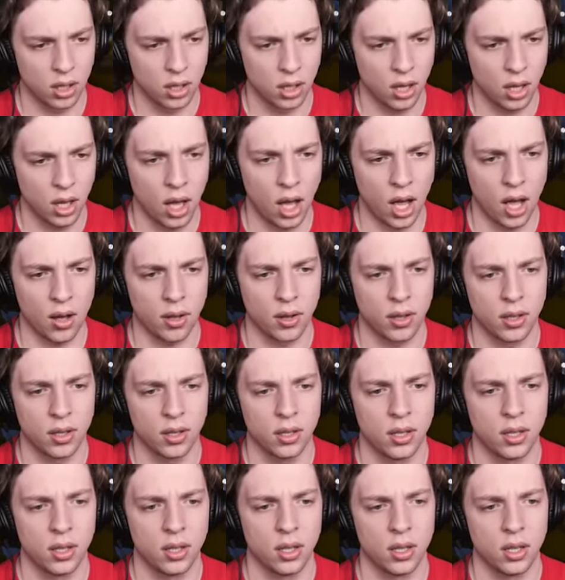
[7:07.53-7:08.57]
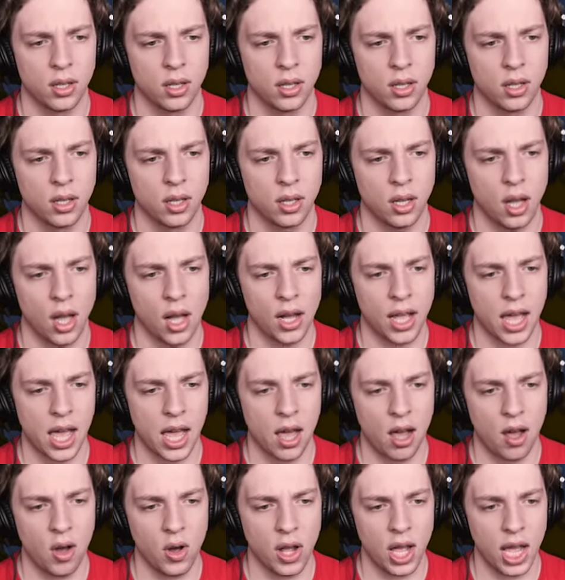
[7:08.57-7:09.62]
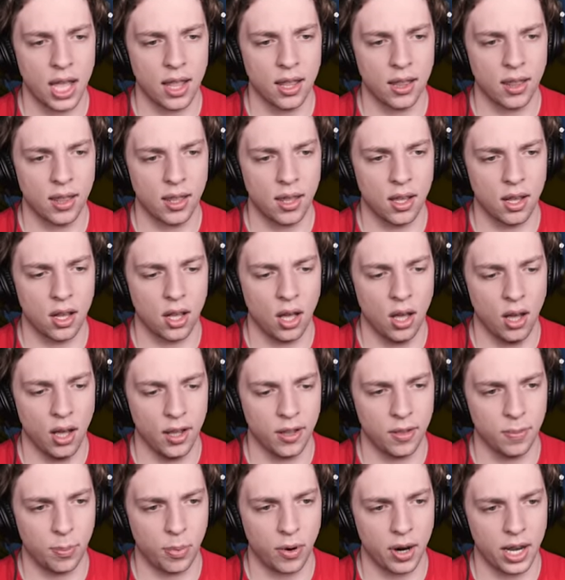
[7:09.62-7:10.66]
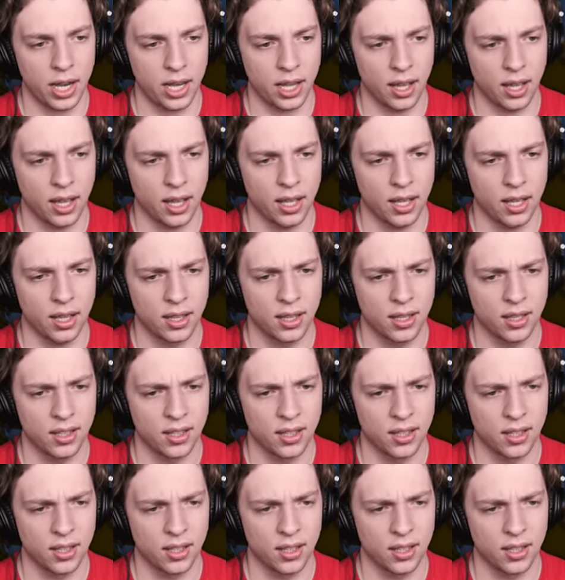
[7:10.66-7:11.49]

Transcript: I got oh. the Spirit Slayer. Okay, I'll what? get the Curse Deadly Breaker. Swords.